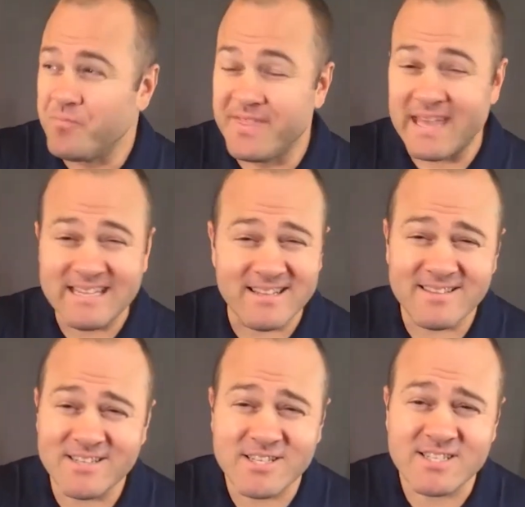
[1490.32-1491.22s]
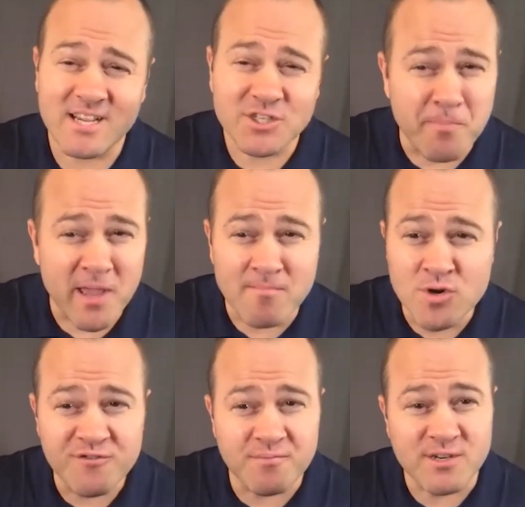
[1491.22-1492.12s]
that there's such a big
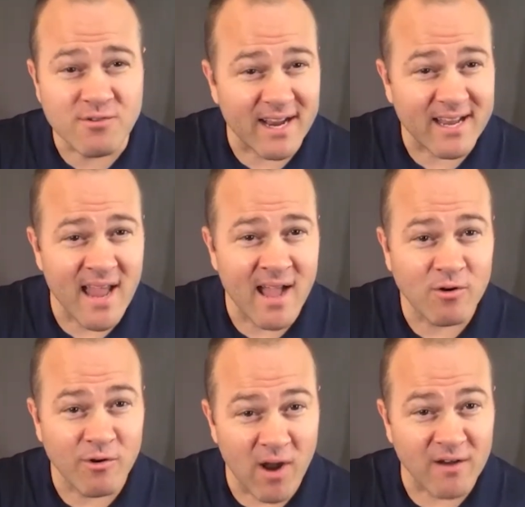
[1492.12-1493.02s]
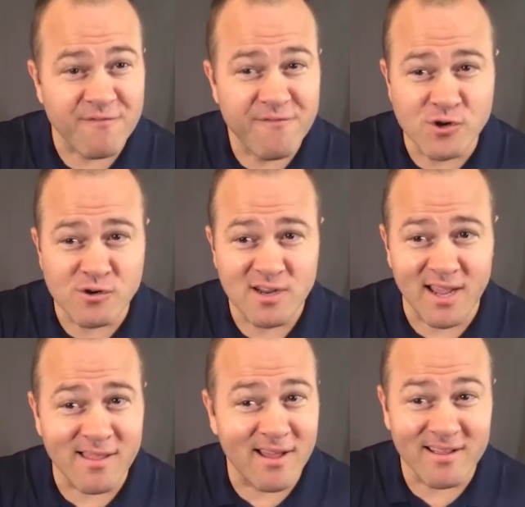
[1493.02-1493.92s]
movement right now around food
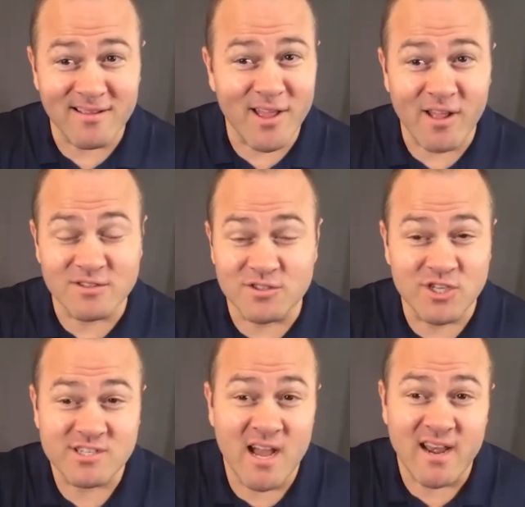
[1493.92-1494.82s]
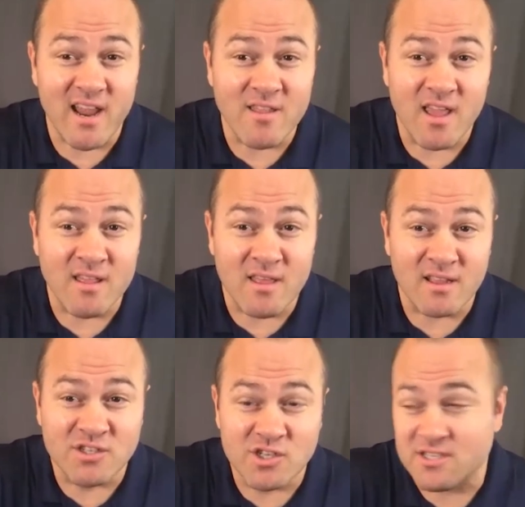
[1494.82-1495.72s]
and just not in, in,
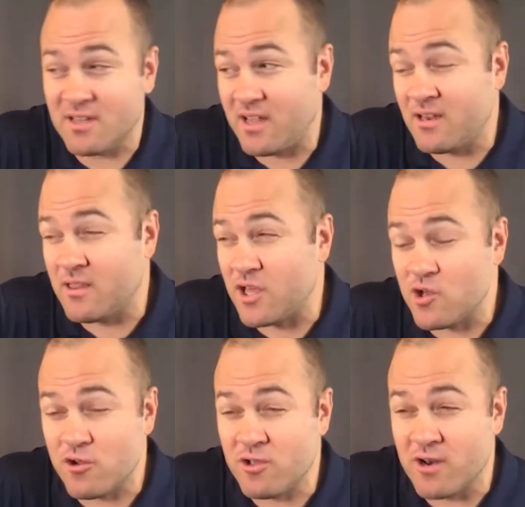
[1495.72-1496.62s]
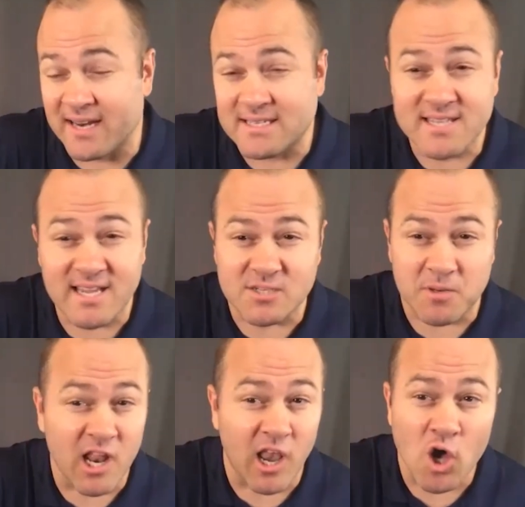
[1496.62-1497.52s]
in, just in the United States,
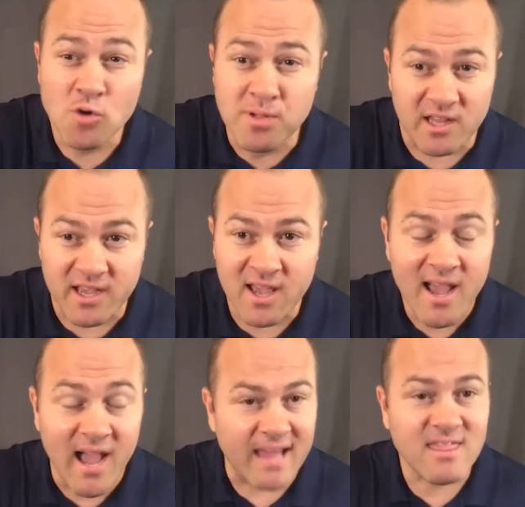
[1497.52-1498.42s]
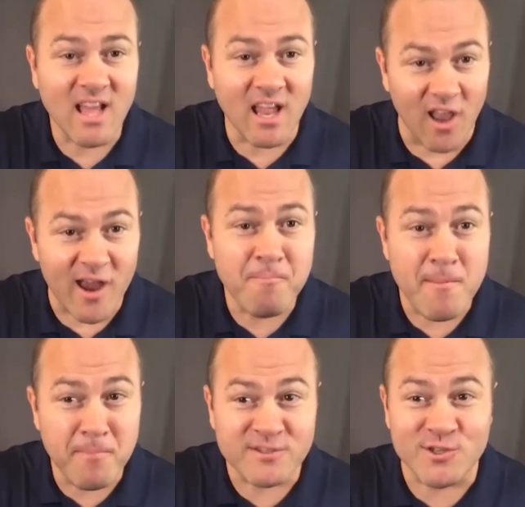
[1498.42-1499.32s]
but globally. I think a lot of
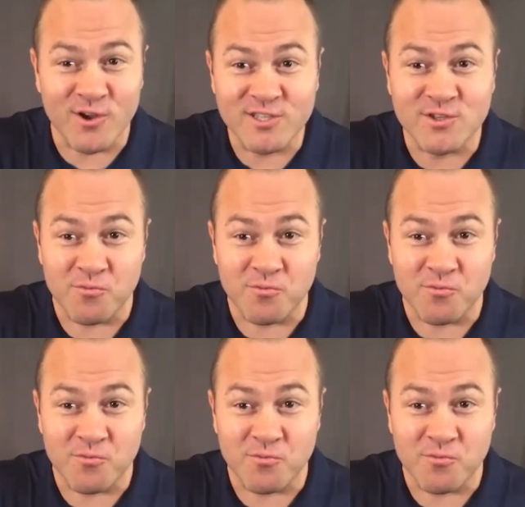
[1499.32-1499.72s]
people have started to